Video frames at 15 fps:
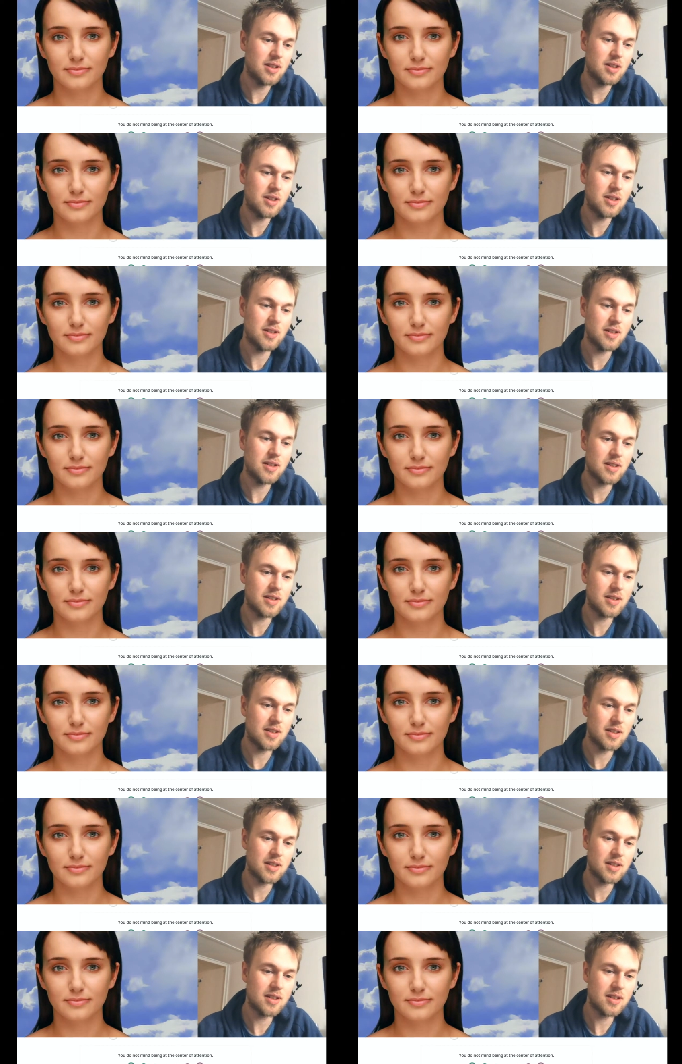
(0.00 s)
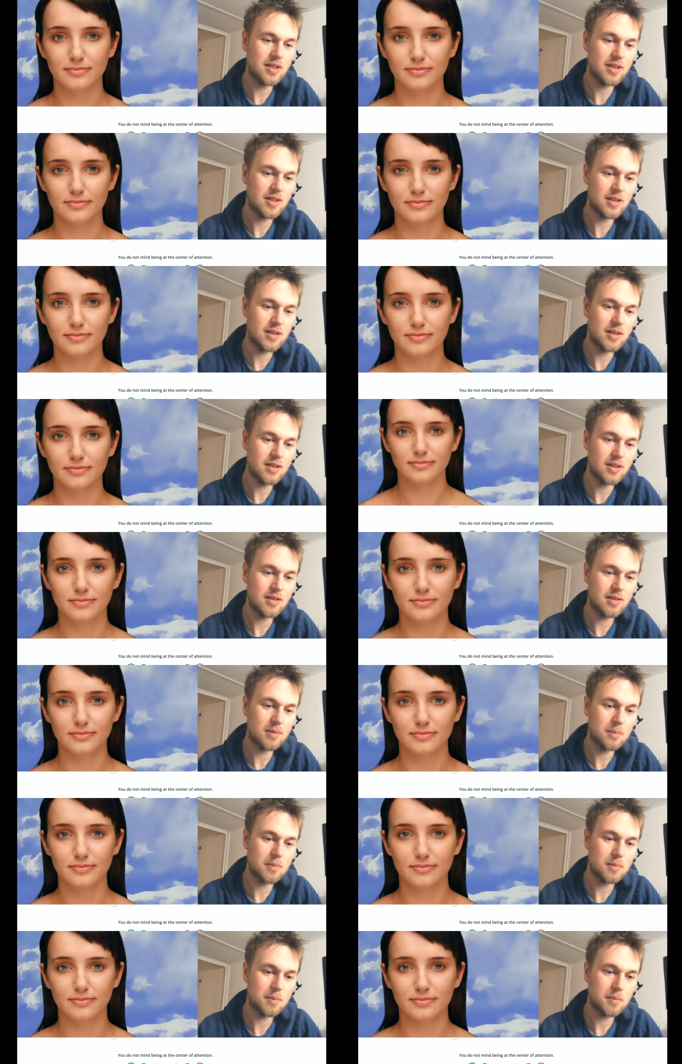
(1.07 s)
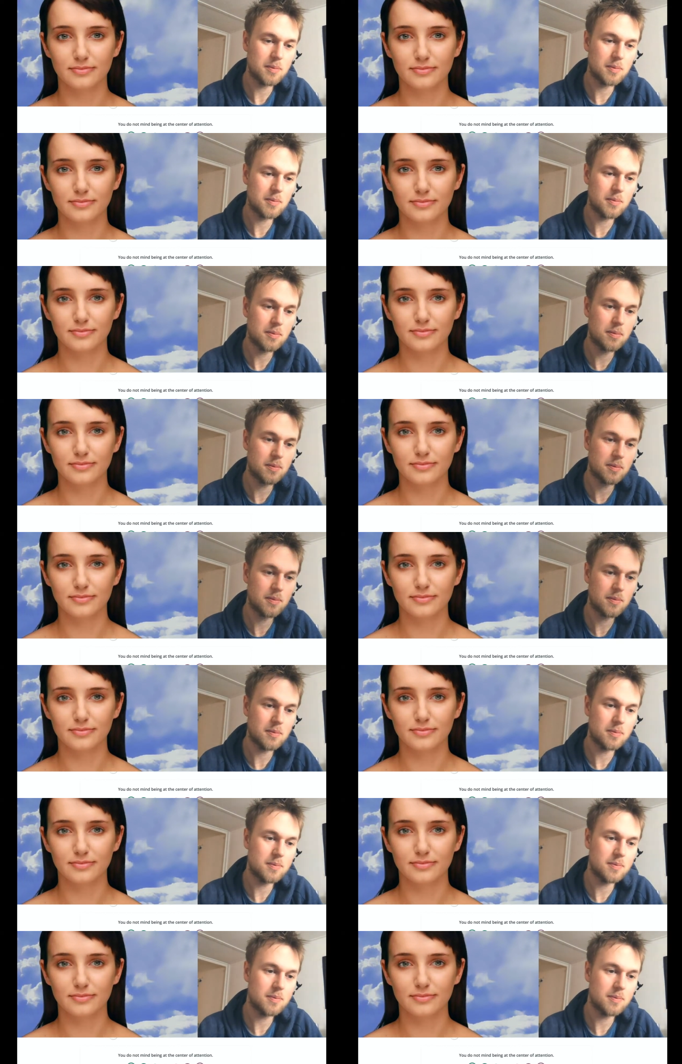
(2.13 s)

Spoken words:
No one is speaking in this clip.